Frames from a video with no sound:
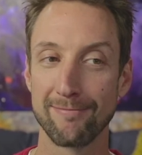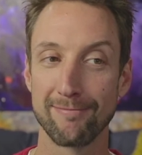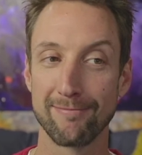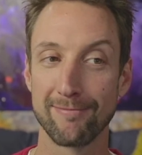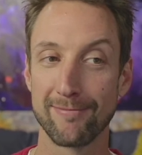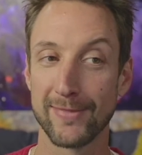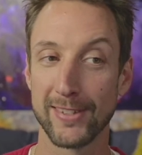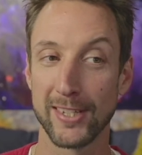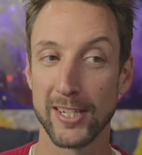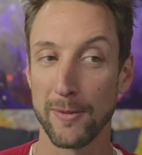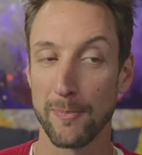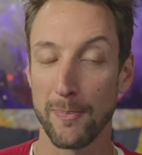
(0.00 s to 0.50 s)

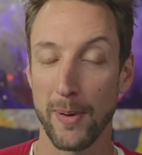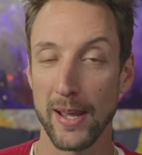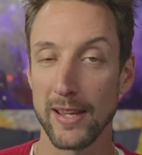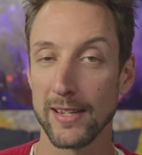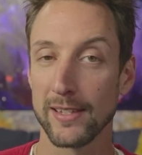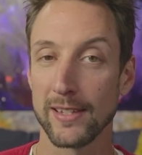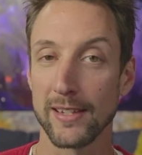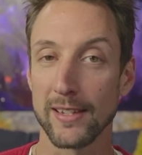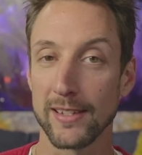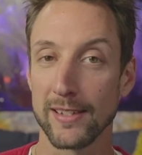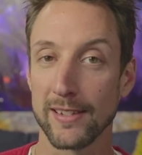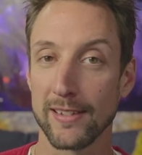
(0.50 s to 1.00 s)
to
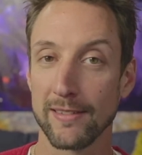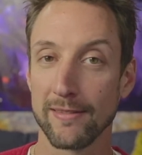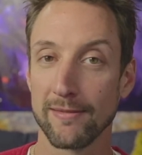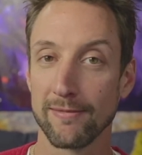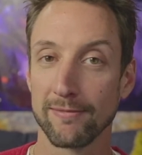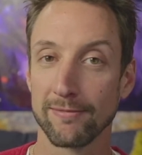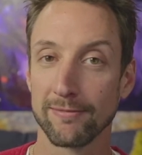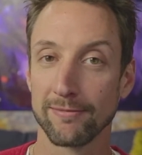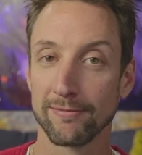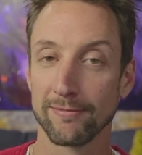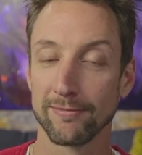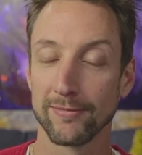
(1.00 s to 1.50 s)
Pisces,
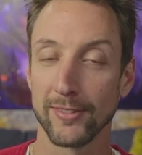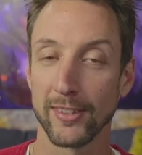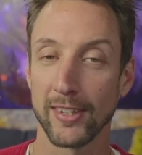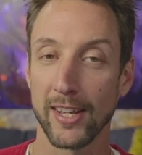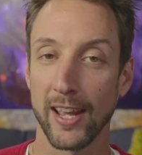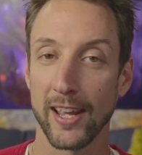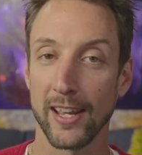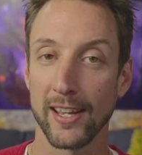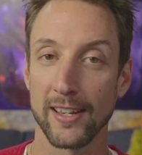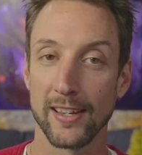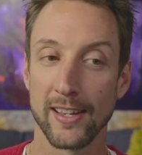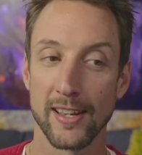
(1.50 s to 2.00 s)

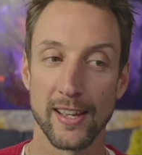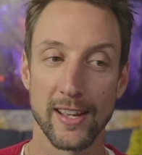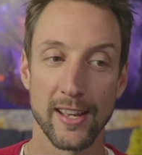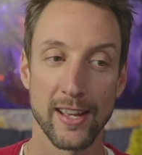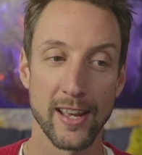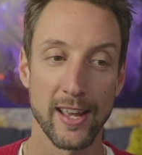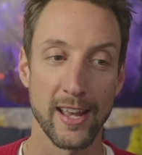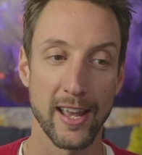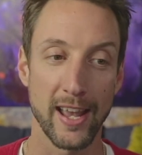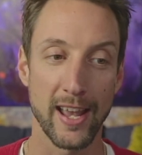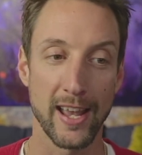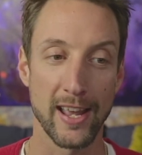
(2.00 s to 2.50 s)
okay?
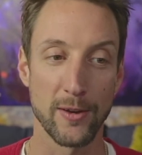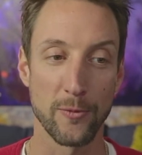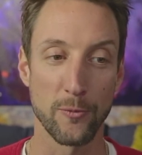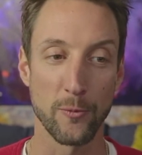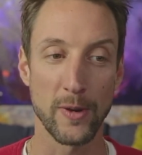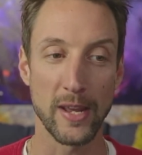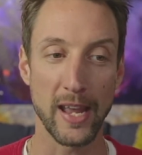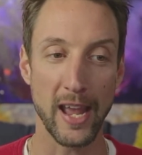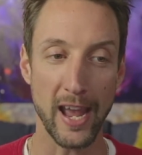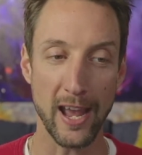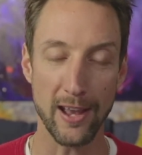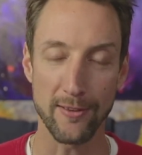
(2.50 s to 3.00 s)
And
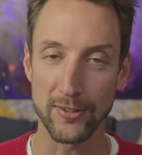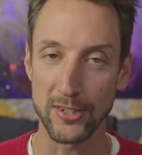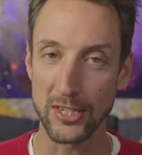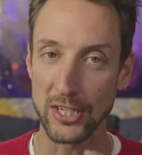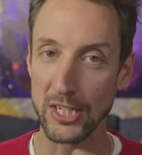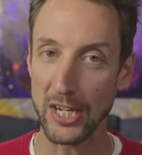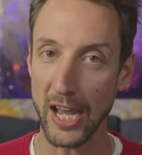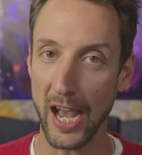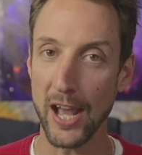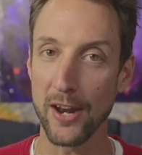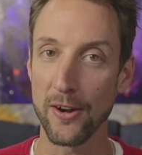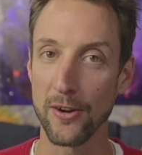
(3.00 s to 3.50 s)
we have
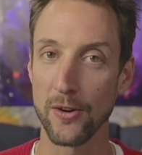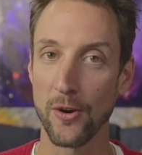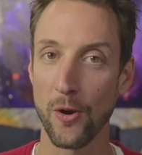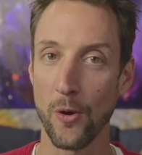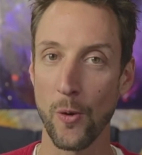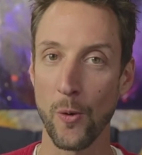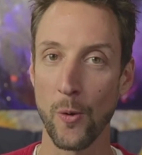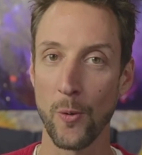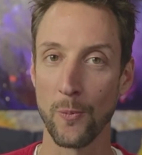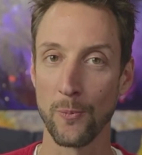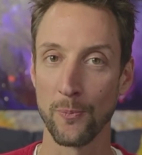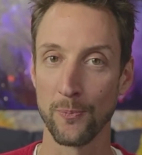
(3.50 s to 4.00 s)
Saturn
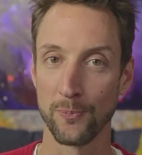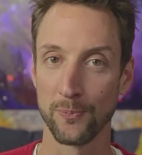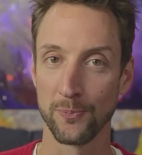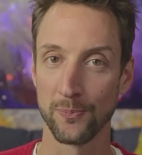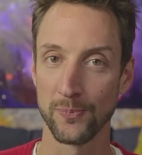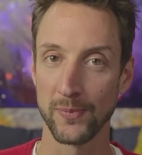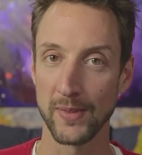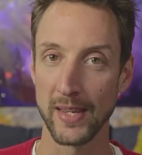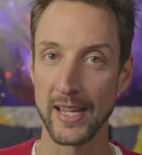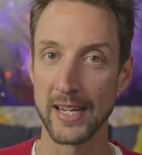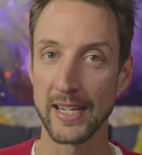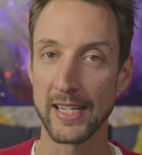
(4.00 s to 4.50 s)
home
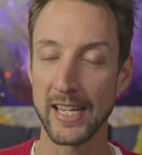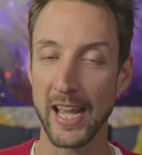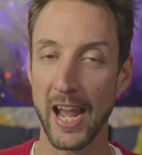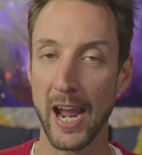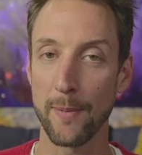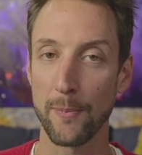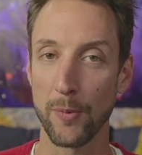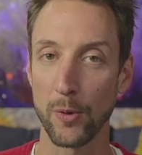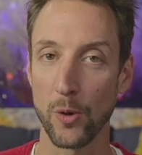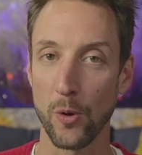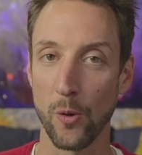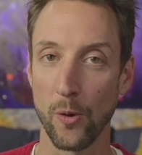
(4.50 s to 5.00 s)
in
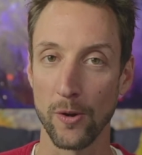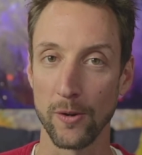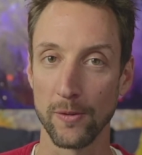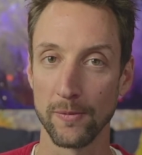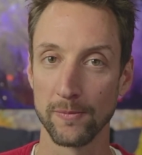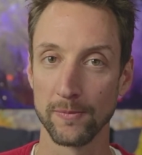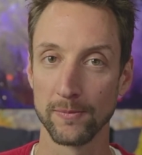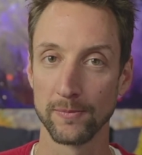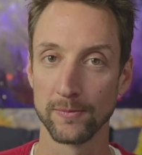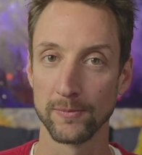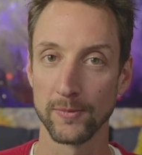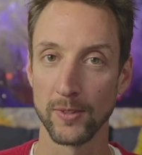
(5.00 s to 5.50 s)
Capricorn,
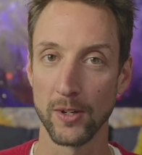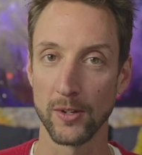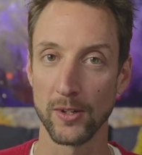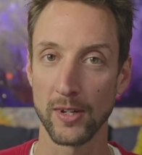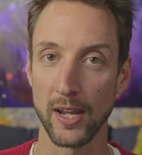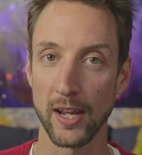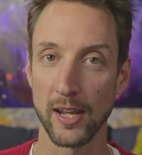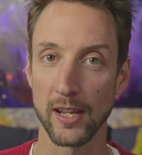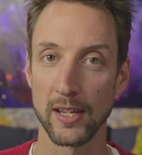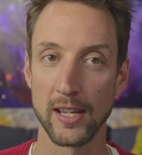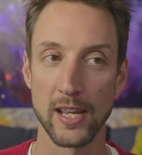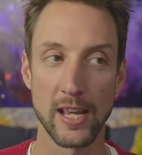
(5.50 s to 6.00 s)

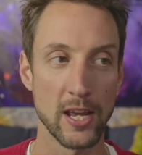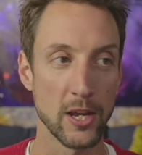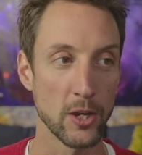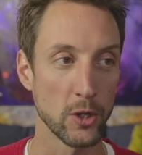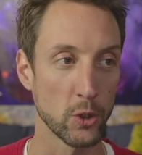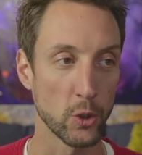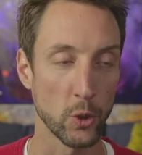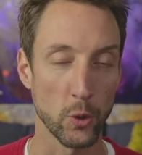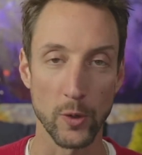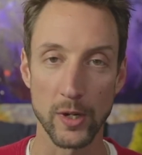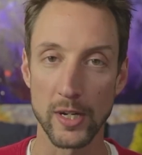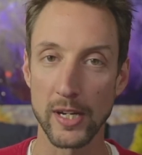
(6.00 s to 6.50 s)
okay?
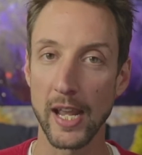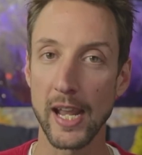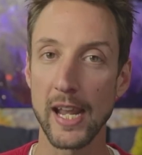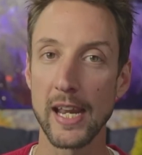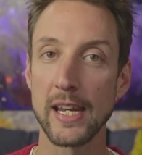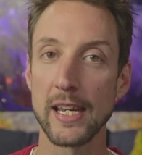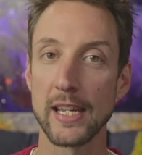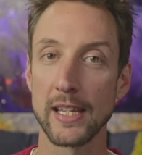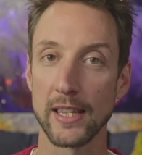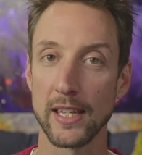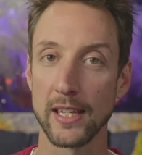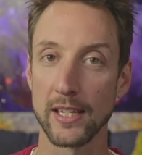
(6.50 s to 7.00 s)

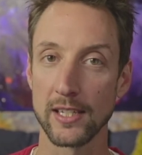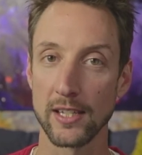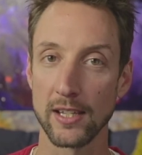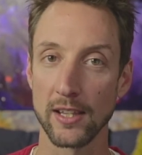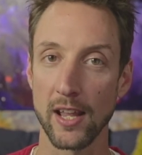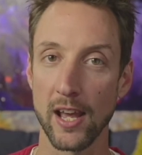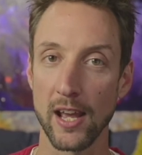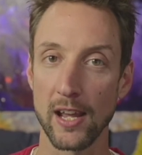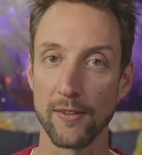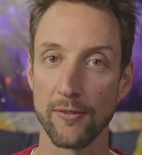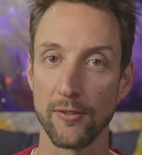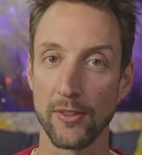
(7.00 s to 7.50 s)
Creating this
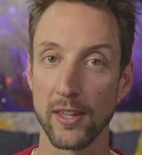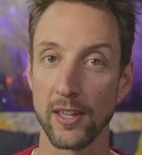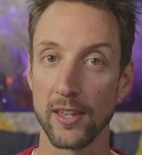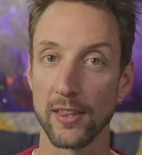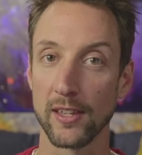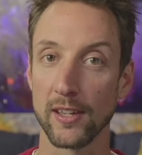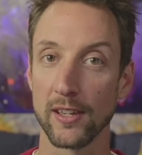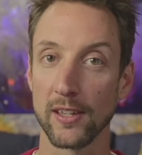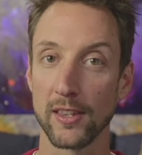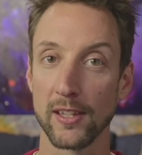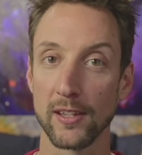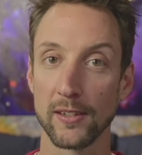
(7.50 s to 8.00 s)
life,
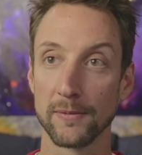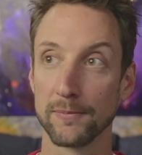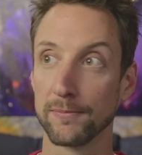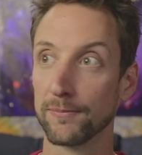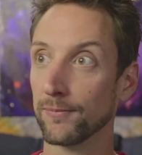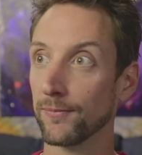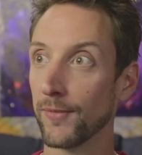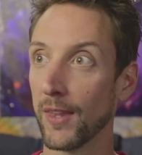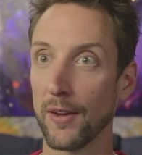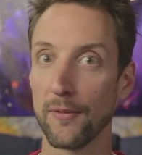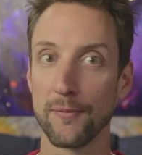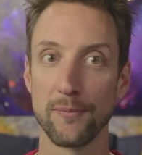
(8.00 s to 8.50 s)

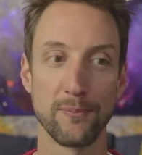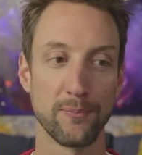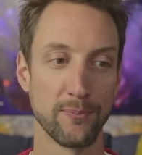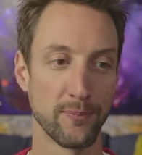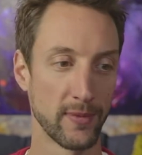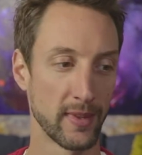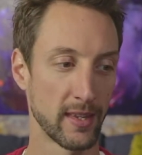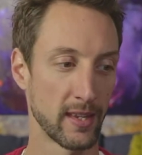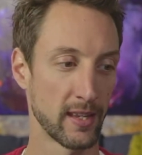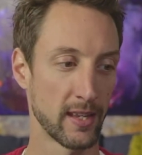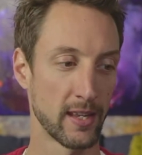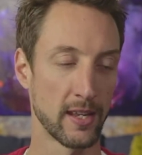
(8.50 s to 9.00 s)
the
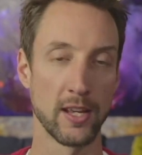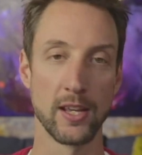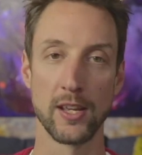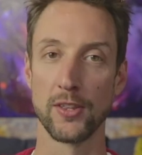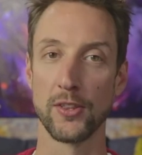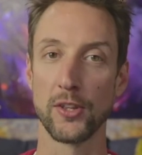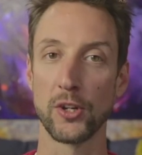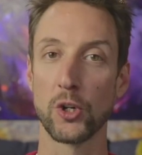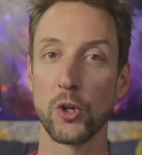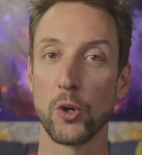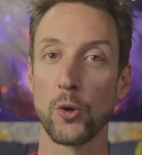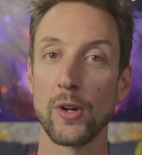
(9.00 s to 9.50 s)

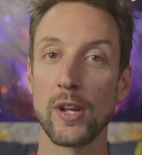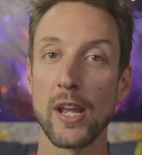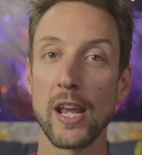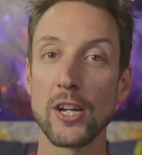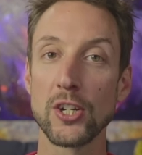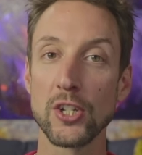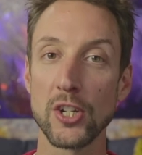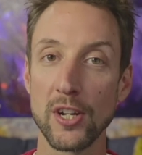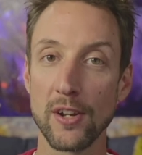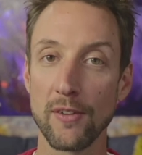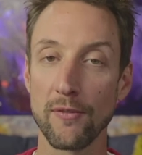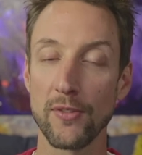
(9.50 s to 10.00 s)

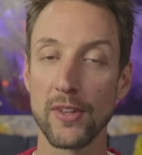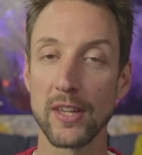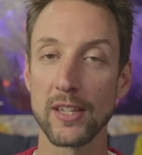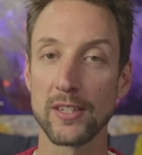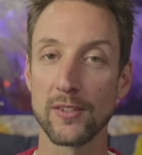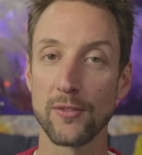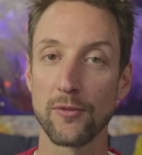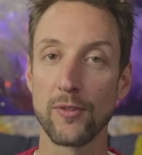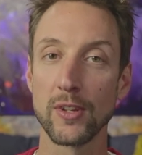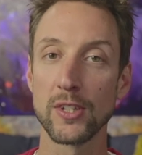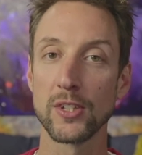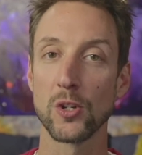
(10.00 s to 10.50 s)
creation of this
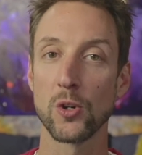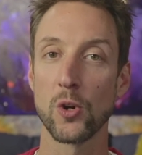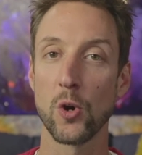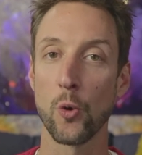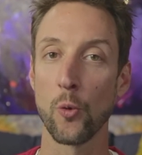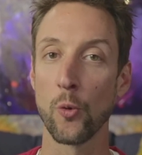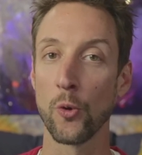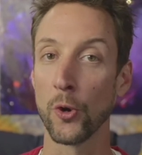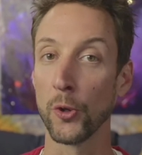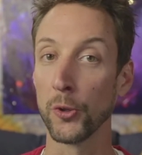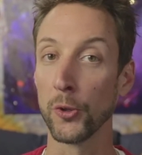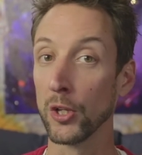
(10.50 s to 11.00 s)
physical
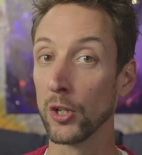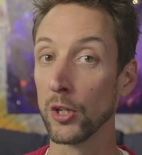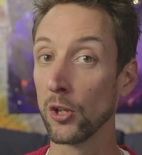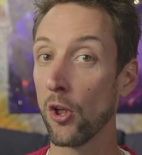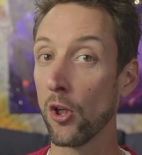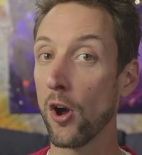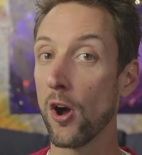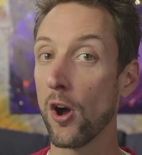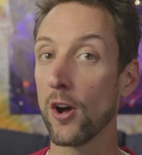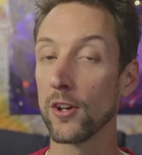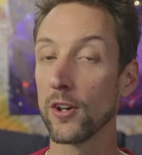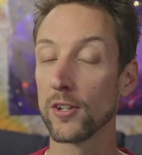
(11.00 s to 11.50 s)
world, the
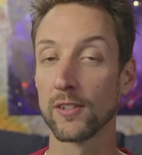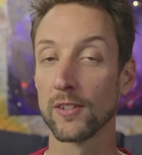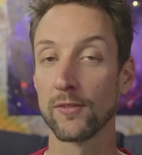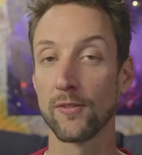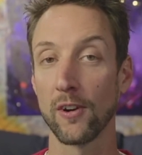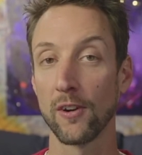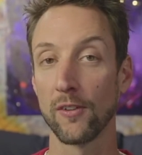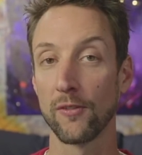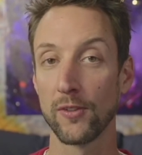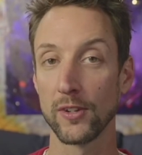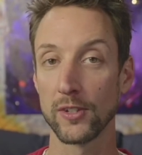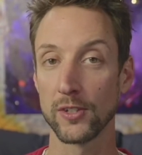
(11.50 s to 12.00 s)
laws of
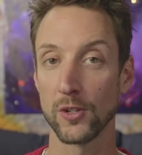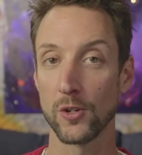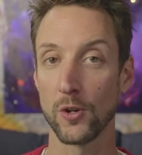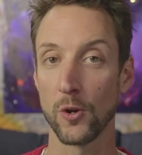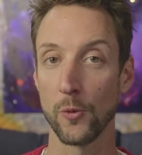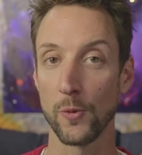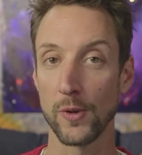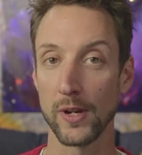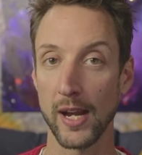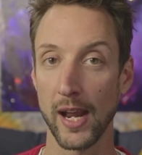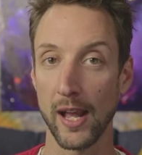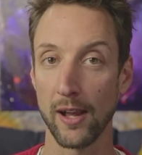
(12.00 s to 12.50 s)
our physical
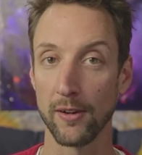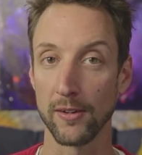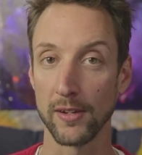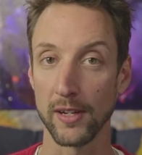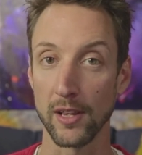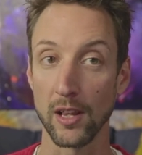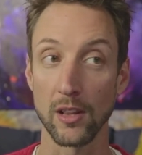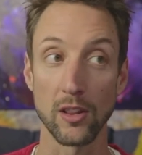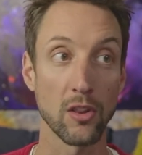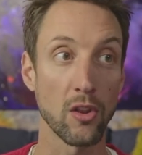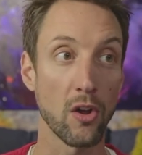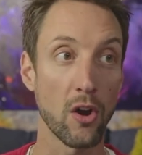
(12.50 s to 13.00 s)
reality,
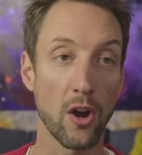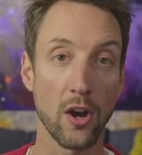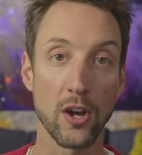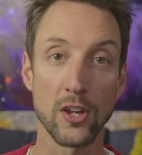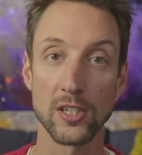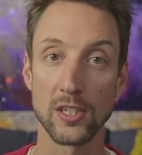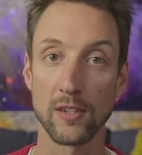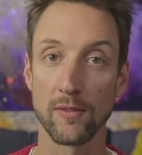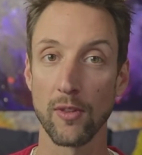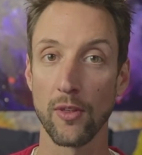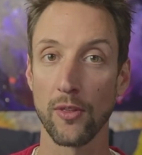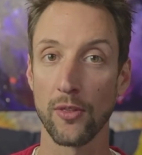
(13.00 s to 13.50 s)
the
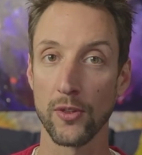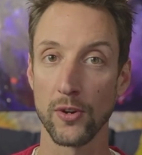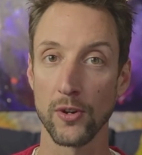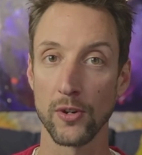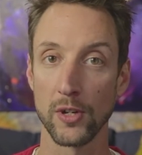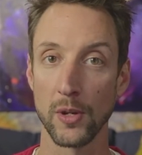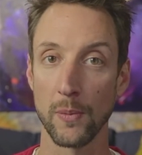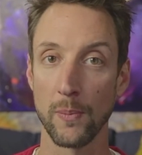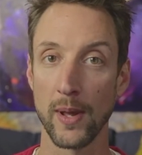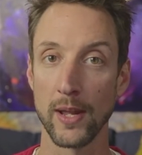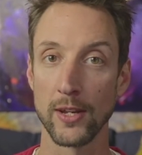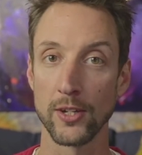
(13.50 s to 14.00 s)
laws of the third
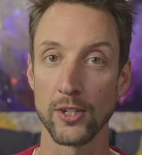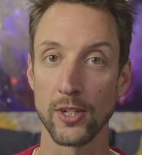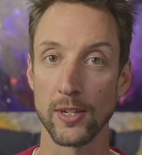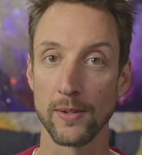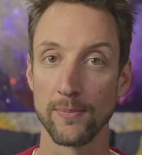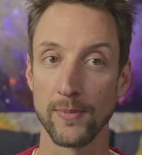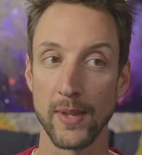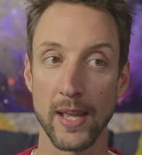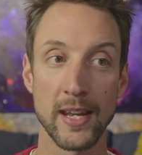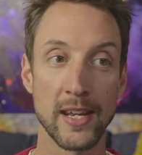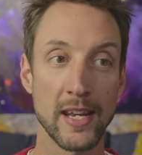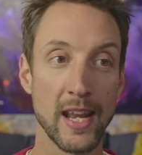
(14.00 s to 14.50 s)
dimension.
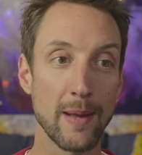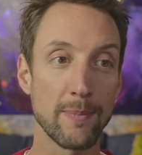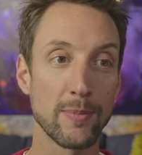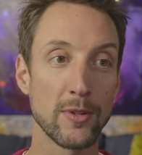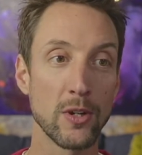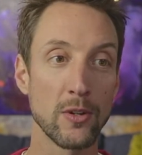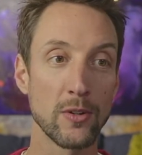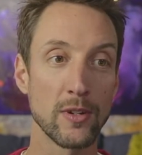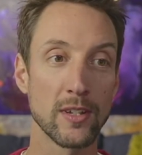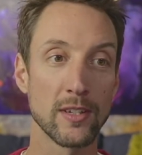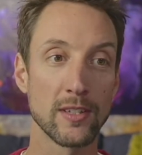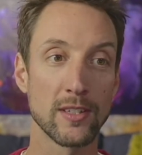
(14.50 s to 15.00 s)
And
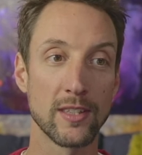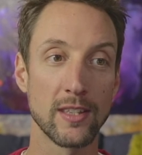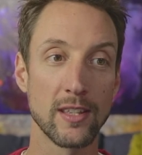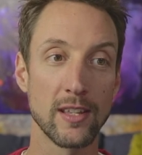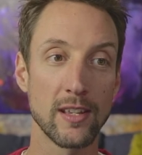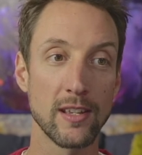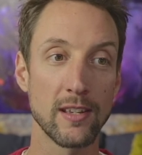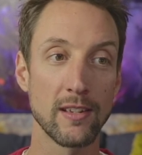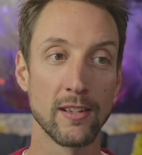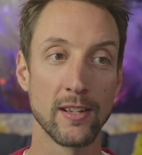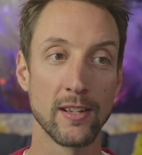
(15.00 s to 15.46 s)
Neptune is the